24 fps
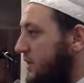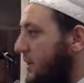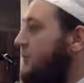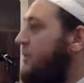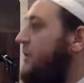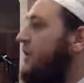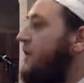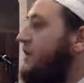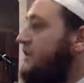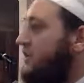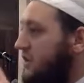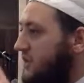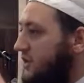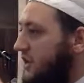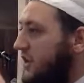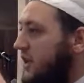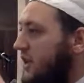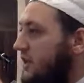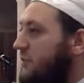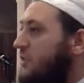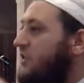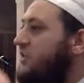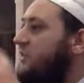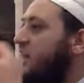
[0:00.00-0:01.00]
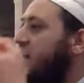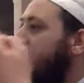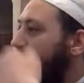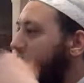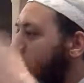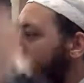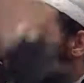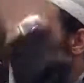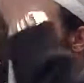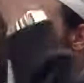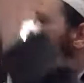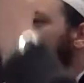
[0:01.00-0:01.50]
I want to get to Jannah because I
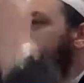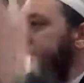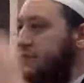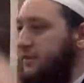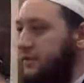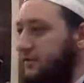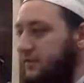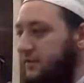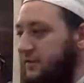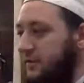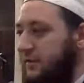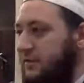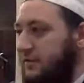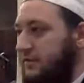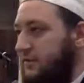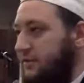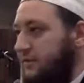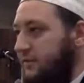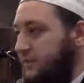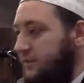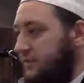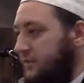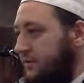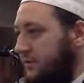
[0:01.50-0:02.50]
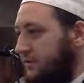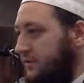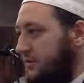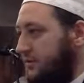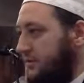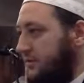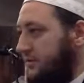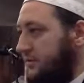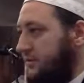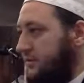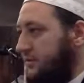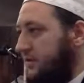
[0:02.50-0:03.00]
deserve it.
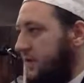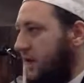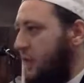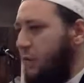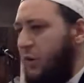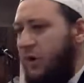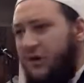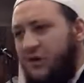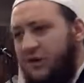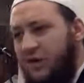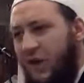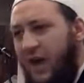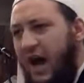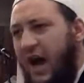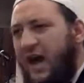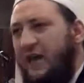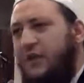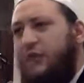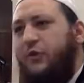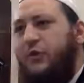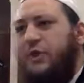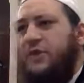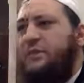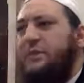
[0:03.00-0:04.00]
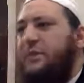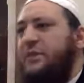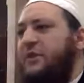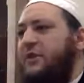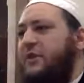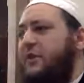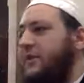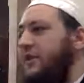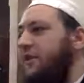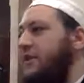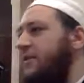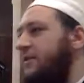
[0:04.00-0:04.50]
I worked so hard for this
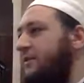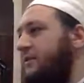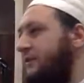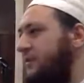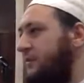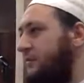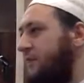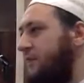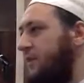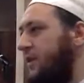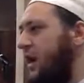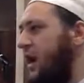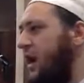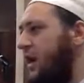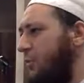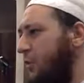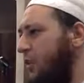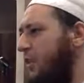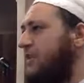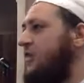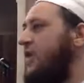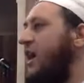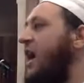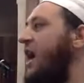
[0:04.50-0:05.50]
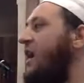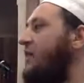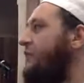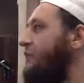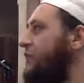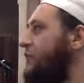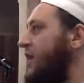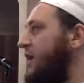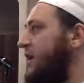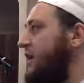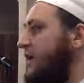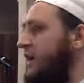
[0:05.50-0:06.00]
position. I worked so hard
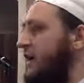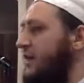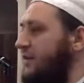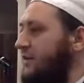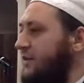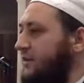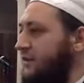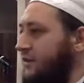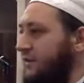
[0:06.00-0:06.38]
for Jannah.